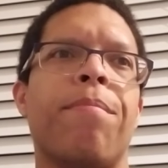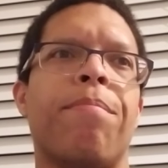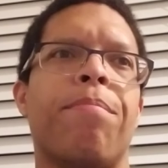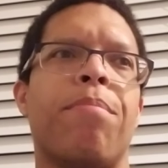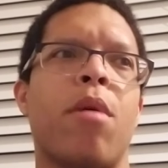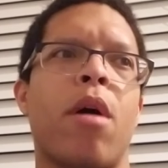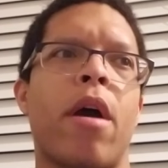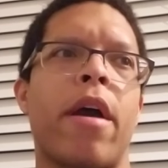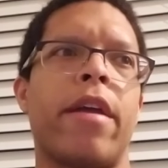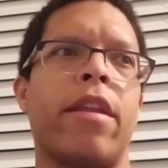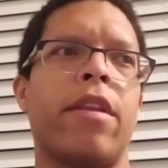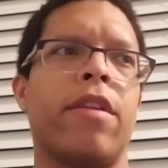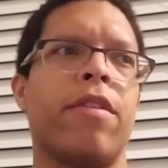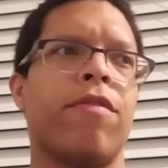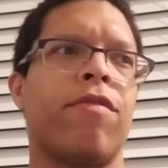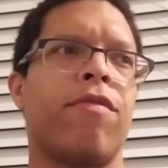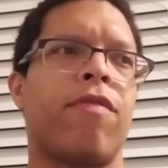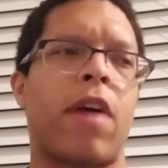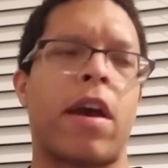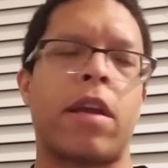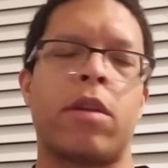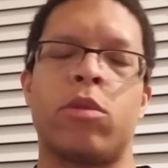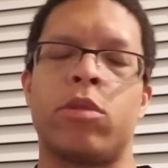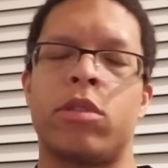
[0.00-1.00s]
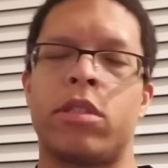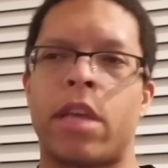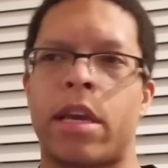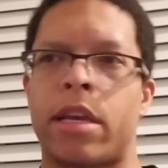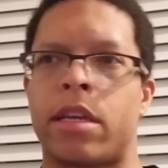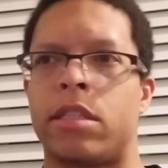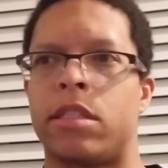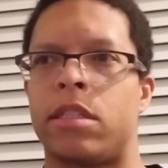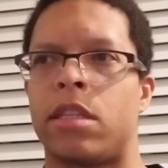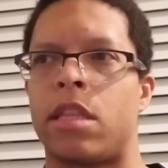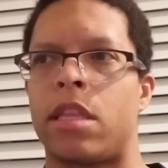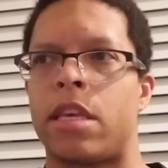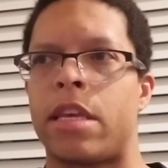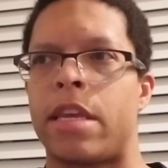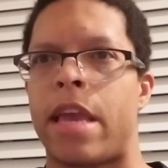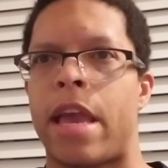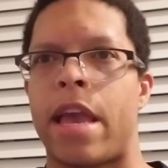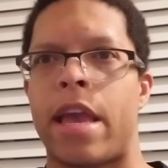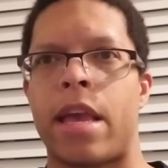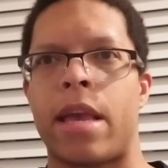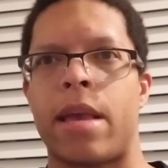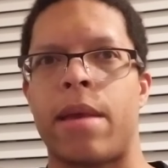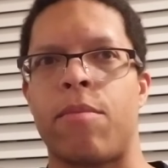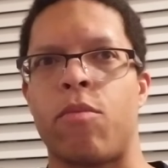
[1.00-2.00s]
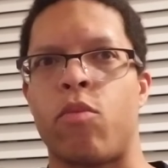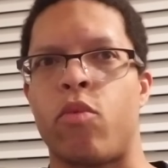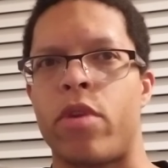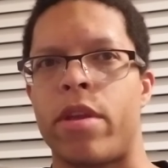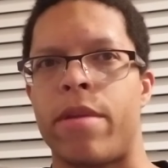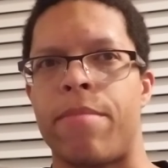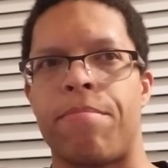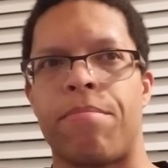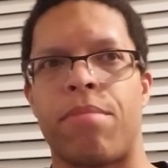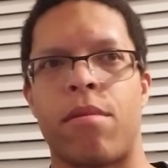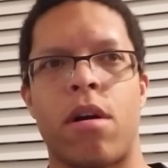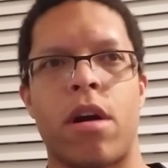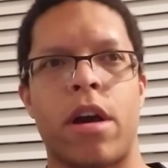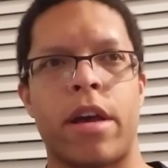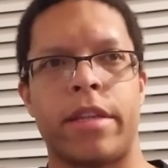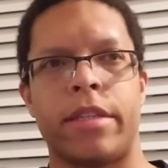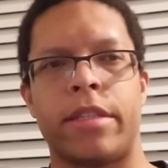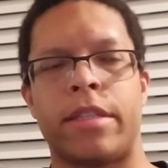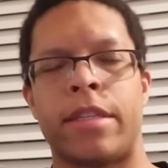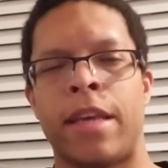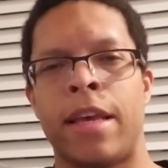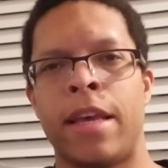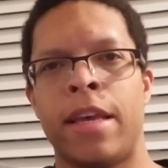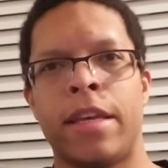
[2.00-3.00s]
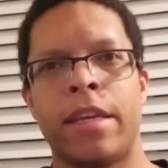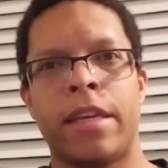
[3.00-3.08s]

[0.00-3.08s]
But final seconds of the game, we punt.